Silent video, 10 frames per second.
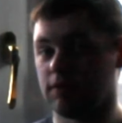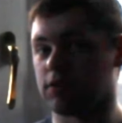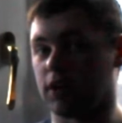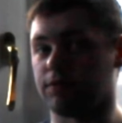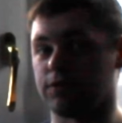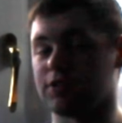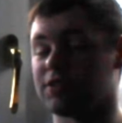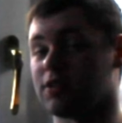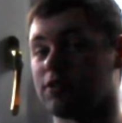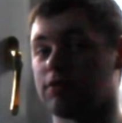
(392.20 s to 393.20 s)
Rightfully
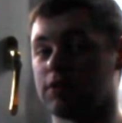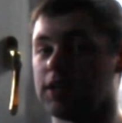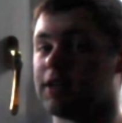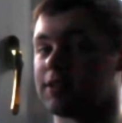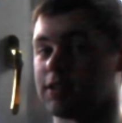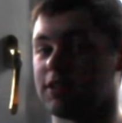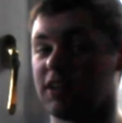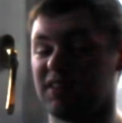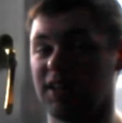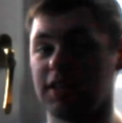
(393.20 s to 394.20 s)
so. It's
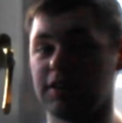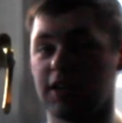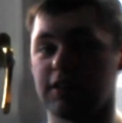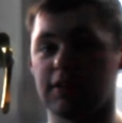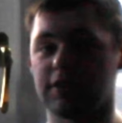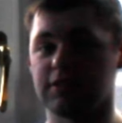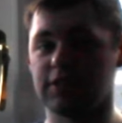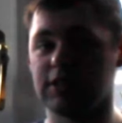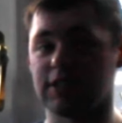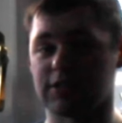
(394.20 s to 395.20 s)
a very deadly
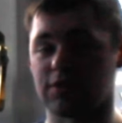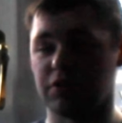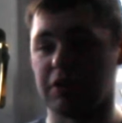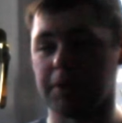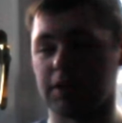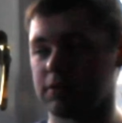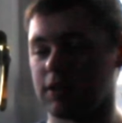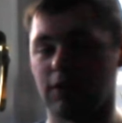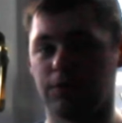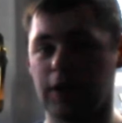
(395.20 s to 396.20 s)
disease that's going
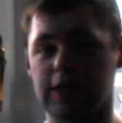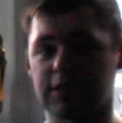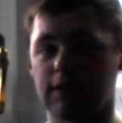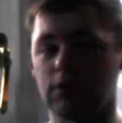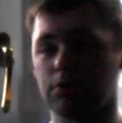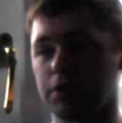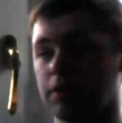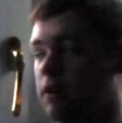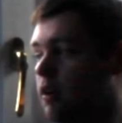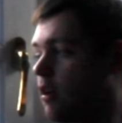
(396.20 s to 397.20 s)
about. It affects
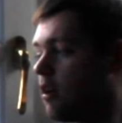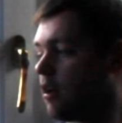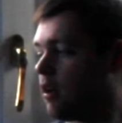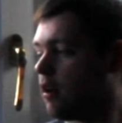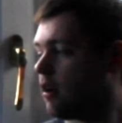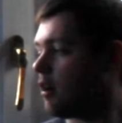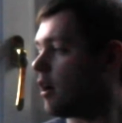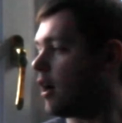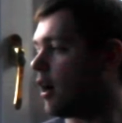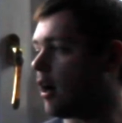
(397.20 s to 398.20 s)
everyone.
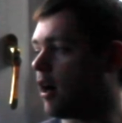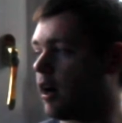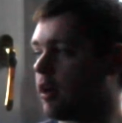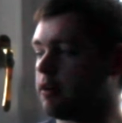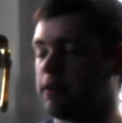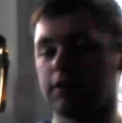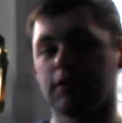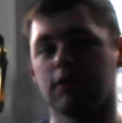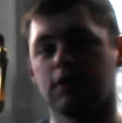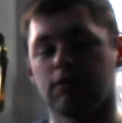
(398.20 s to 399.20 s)
And,
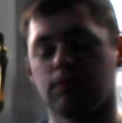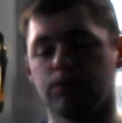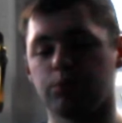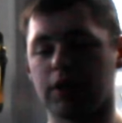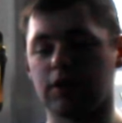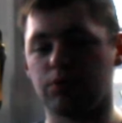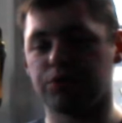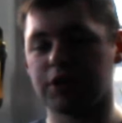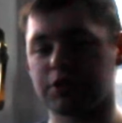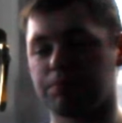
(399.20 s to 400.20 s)
well,
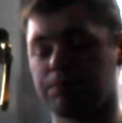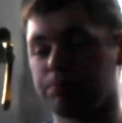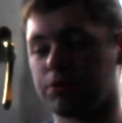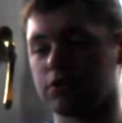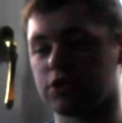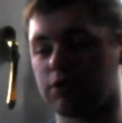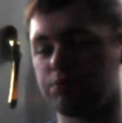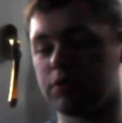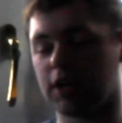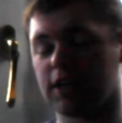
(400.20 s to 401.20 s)
this
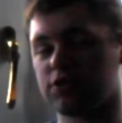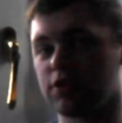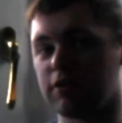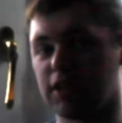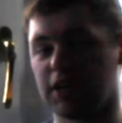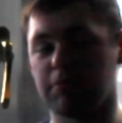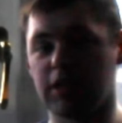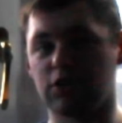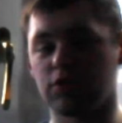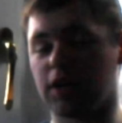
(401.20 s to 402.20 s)
project would actually let
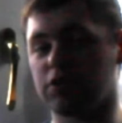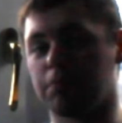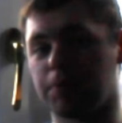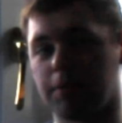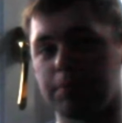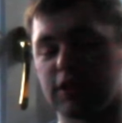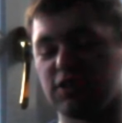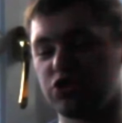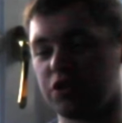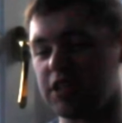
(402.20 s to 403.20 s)
me go out in the public
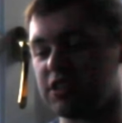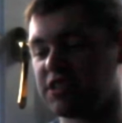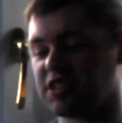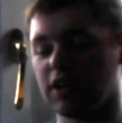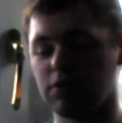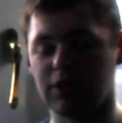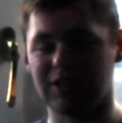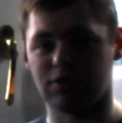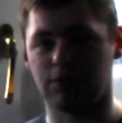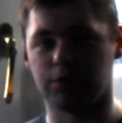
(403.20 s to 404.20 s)
and try and sell
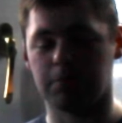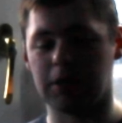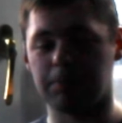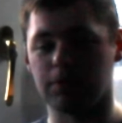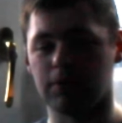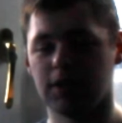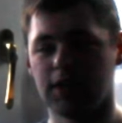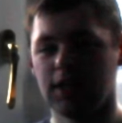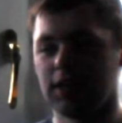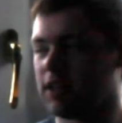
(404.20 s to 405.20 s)
these off to people.
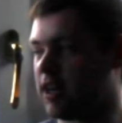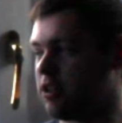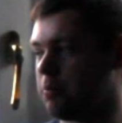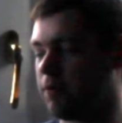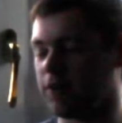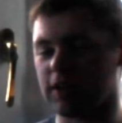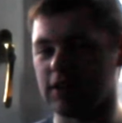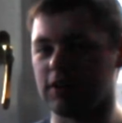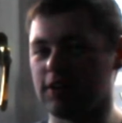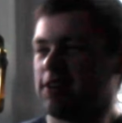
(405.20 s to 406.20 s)
And you'd be
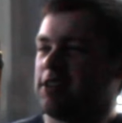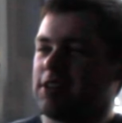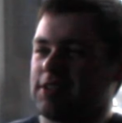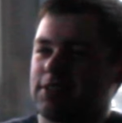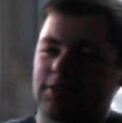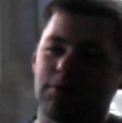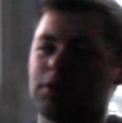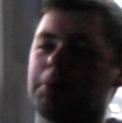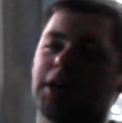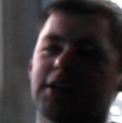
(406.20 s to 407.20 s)
thinking, oh, you're just
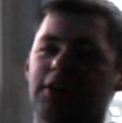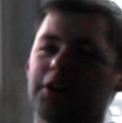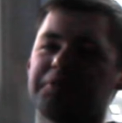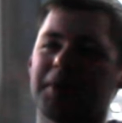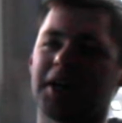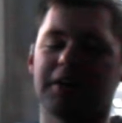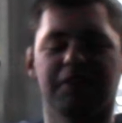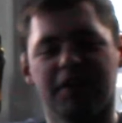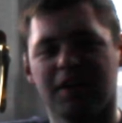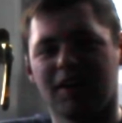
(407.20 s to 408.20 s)
wanting to be a con man.